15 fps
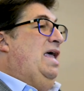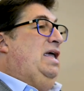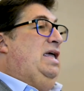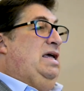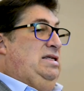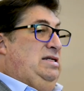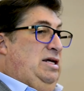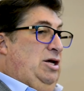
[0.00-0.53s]

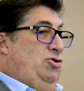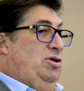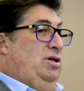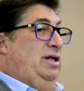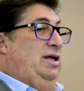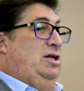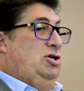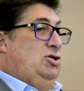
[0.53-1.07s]

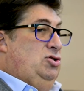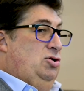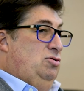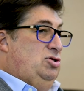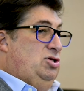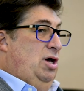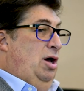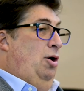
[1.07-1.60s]
continually to
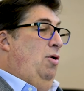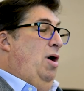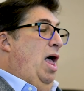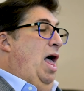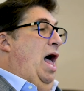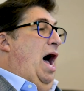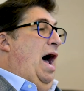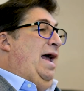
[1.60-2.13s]
do so.
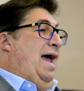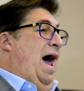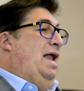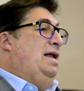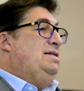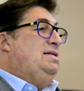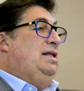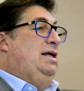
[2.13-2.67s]
I
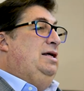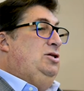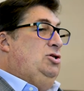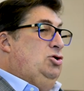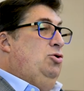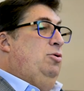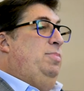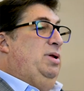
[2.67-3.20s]
honestly
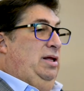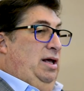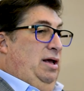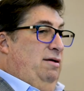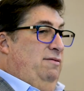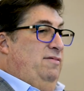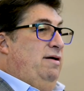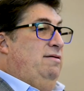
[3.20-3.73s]
do
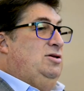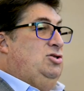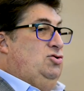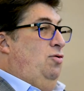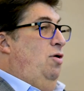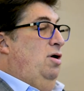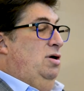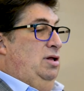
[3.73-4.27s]
believe very
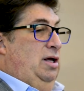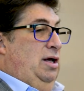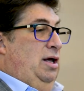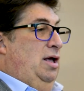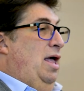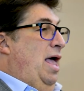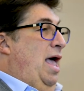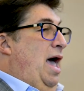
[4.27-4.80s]

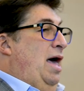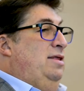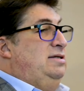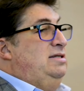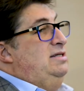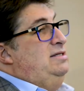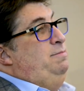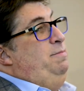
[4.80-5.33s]
strongly, and
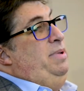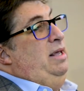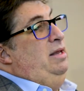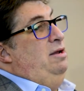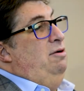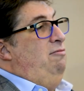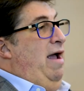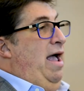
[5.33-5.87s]
this has
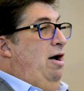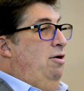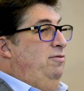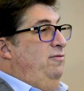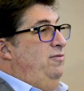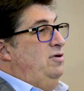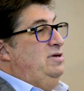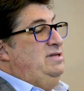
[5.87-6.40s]
been around for